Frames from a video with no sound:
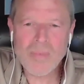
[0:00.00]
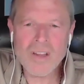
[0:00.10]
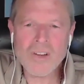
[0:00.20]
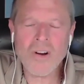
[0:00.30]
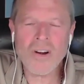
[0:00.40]

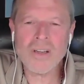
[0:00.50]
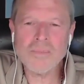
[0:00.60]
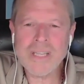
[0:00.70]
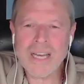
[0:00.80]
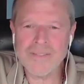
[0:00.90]
And Car
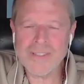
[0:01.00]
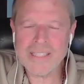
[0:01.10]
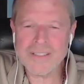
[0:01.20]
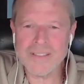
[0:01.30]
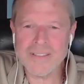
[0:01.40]
comes out of
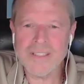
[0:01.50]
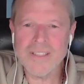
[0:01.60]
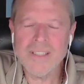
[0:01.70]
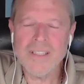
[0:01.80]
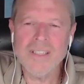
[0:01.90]
England,
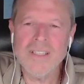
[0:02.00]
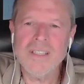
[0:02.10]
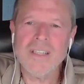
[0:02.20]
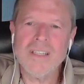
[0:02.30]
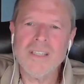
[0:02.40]

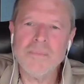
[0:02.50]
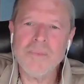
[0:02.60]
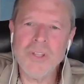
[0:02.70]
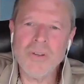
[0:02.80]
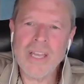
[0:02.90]

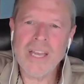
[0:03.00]
the UK,